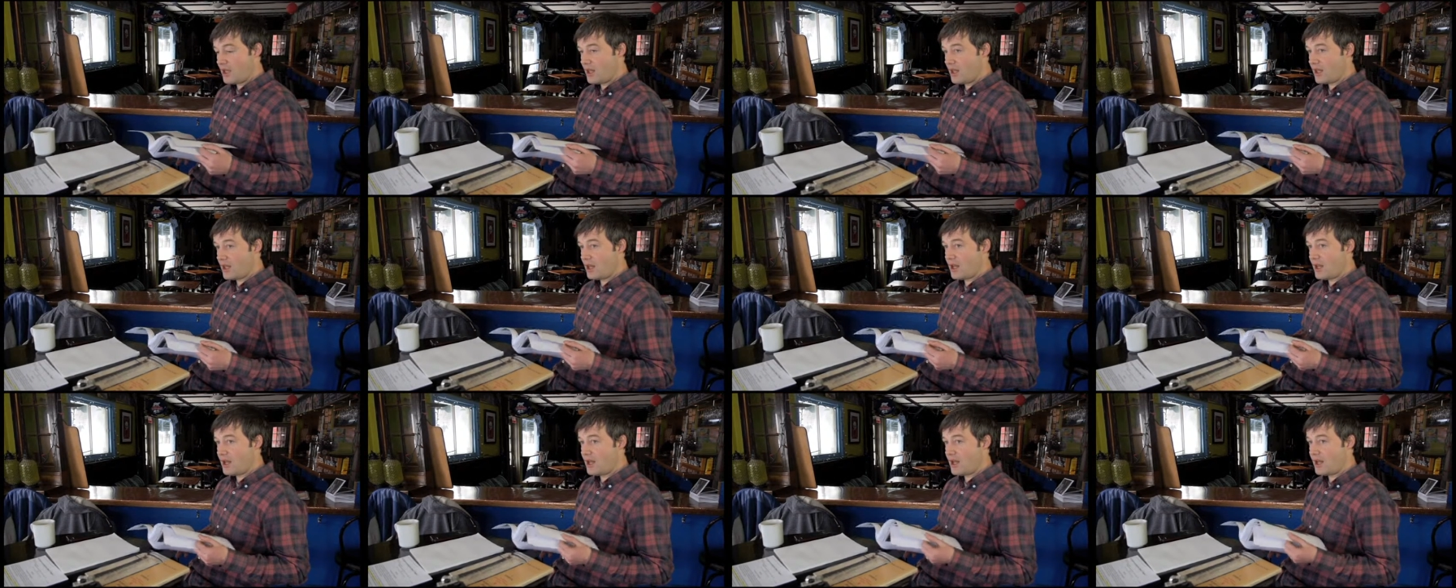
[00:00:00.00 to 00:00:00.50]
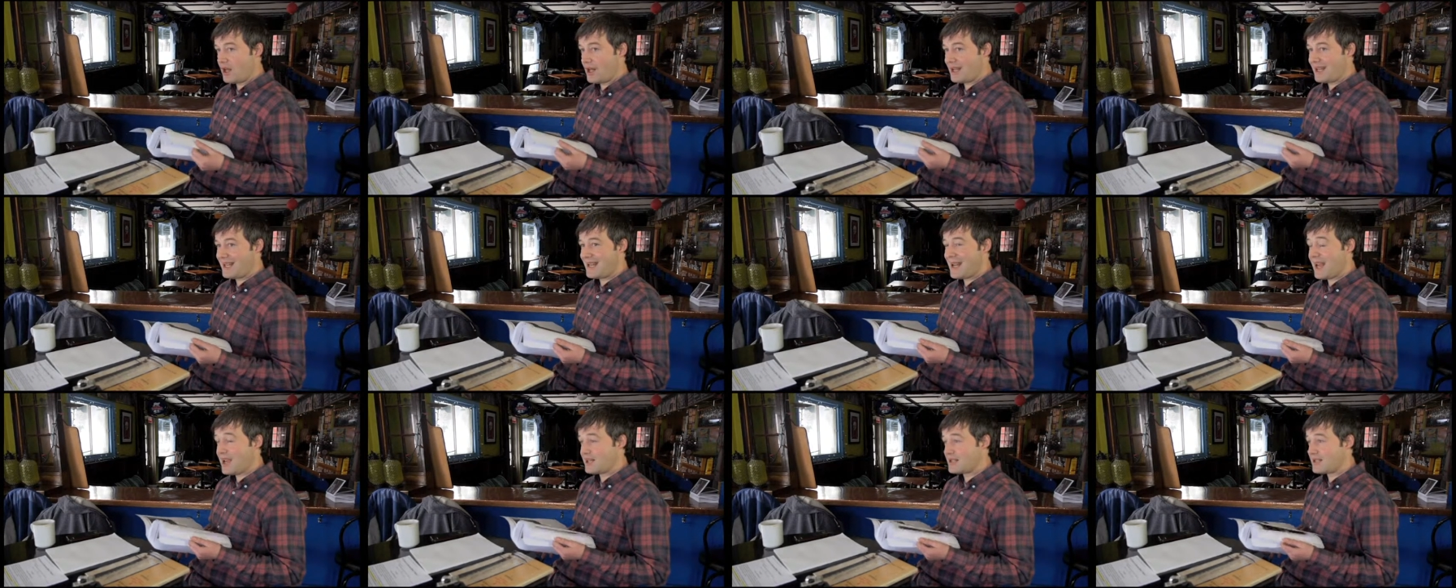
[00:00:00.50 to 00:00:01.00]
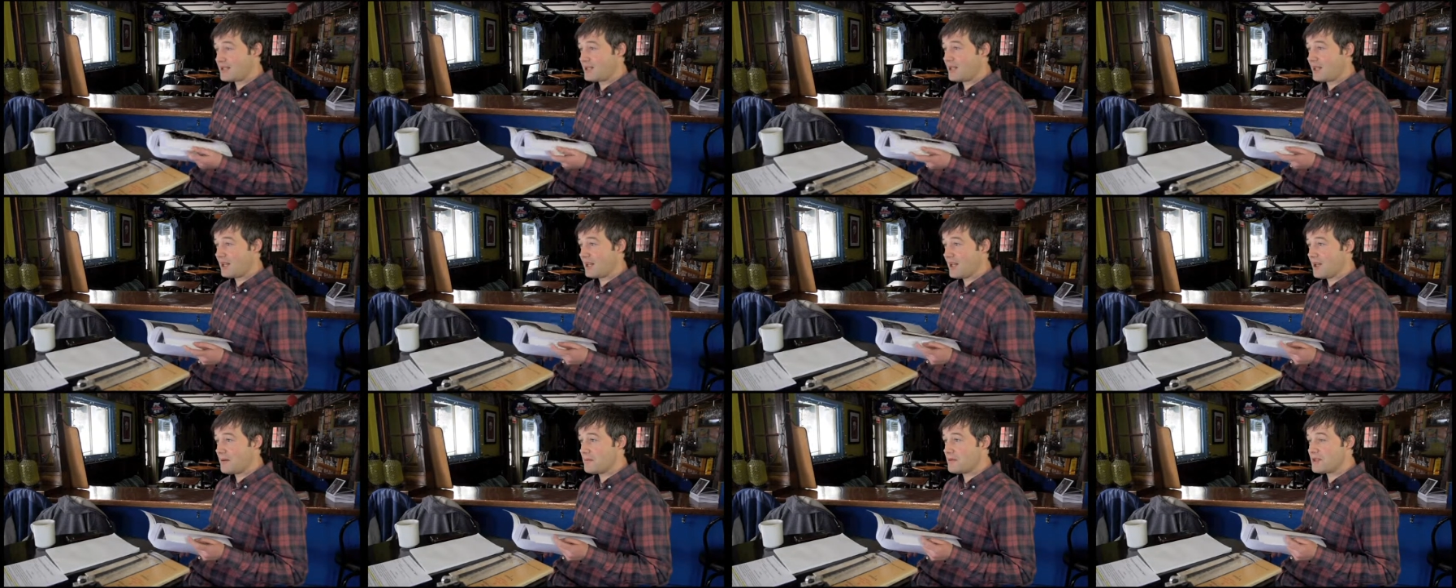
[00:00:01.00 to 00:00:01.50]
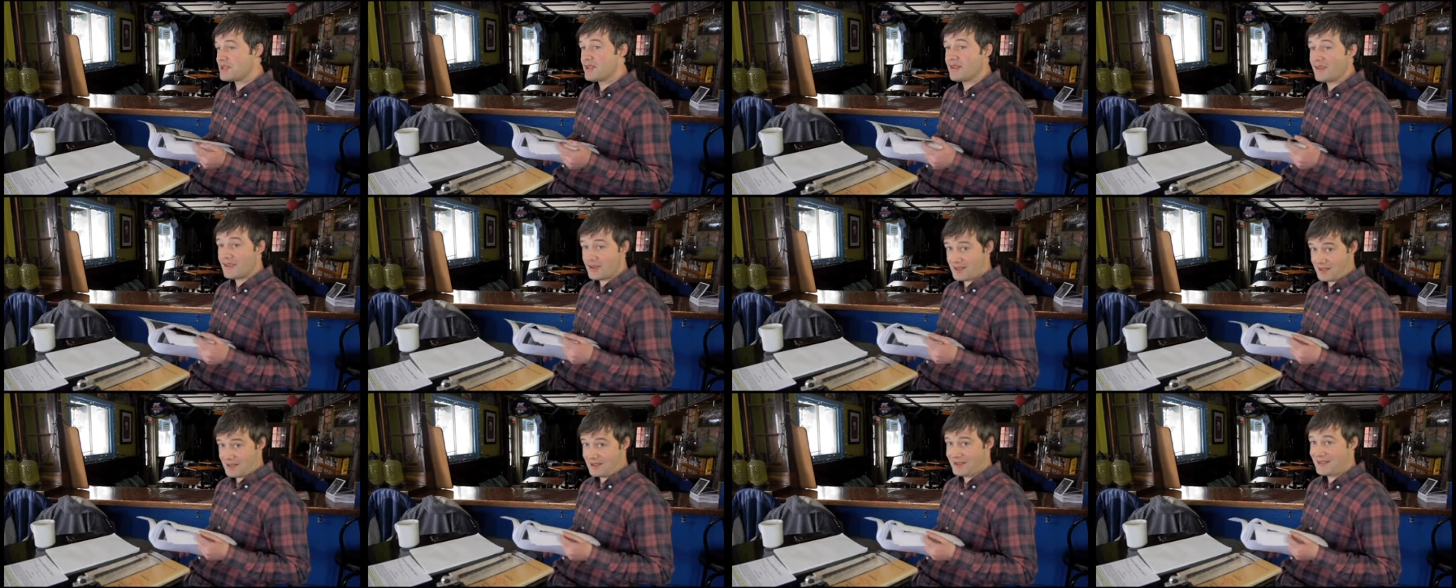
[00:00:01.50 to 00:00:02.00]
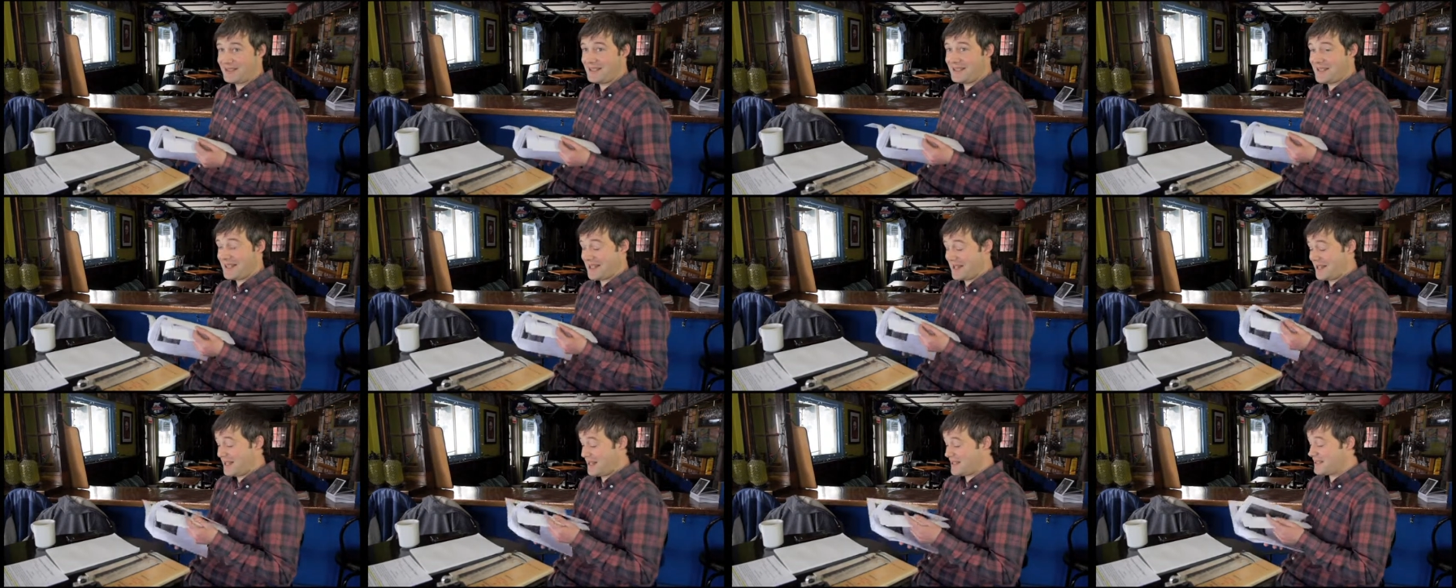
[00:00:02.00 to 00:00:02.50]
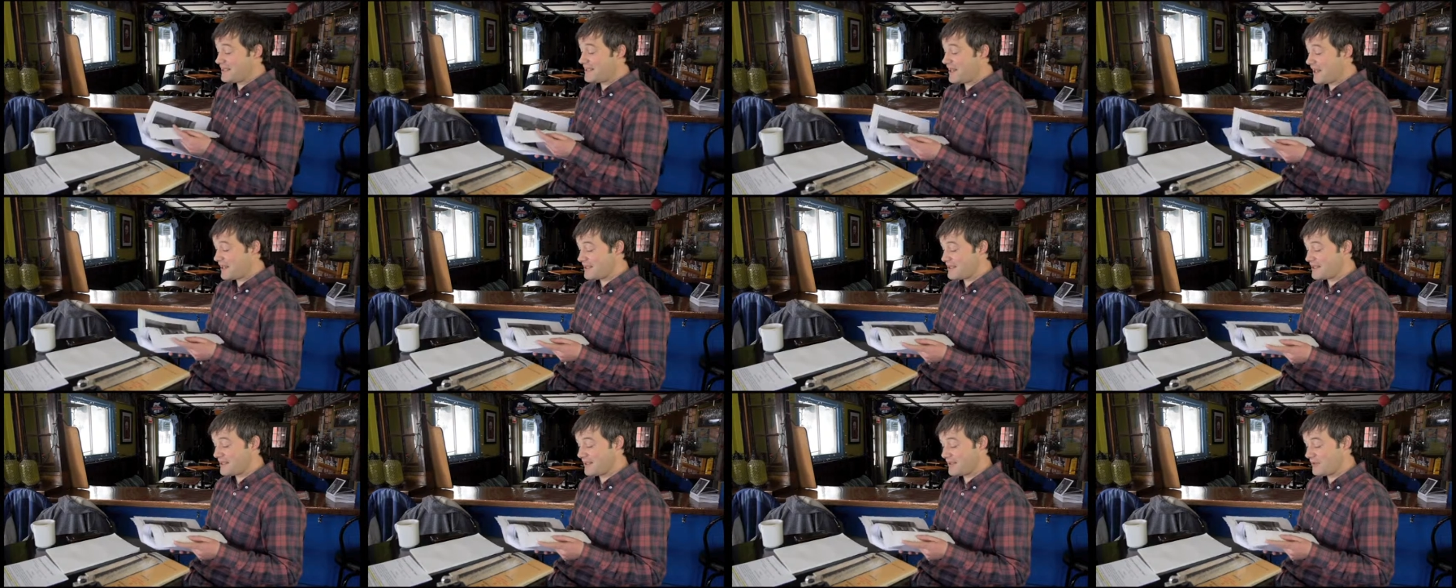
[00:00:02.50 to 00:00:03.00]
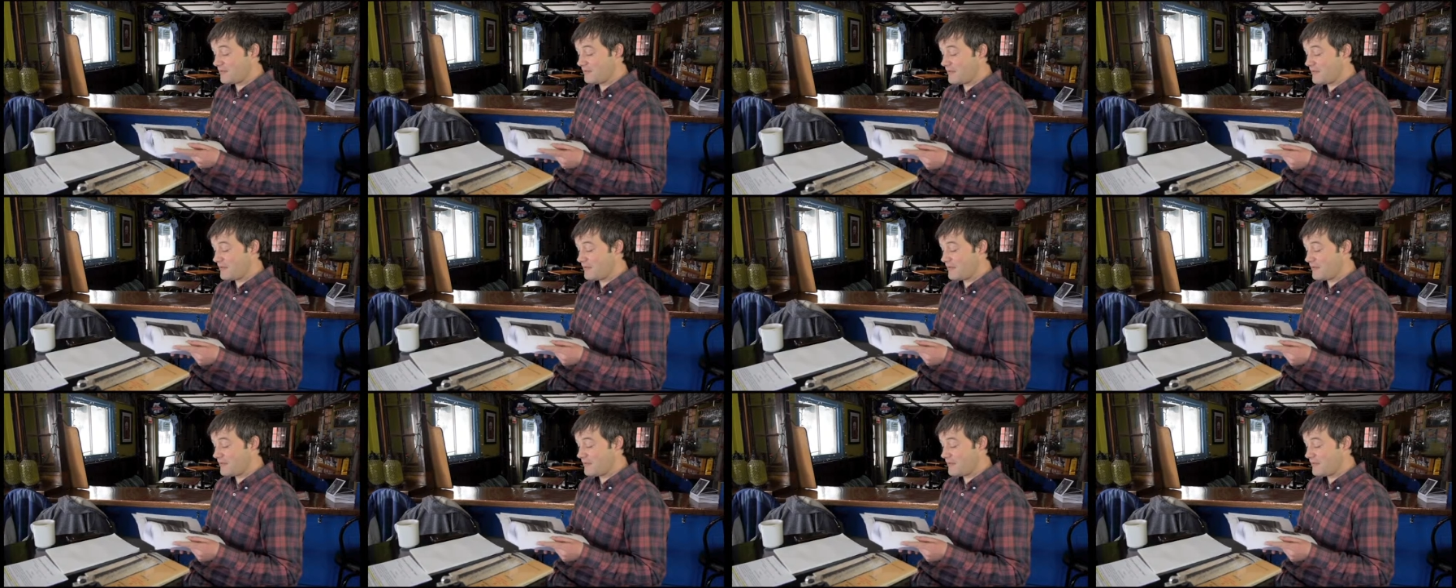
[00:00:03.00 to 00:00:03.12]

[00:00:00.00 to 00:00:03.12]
the nasty climate here, and it is nasty.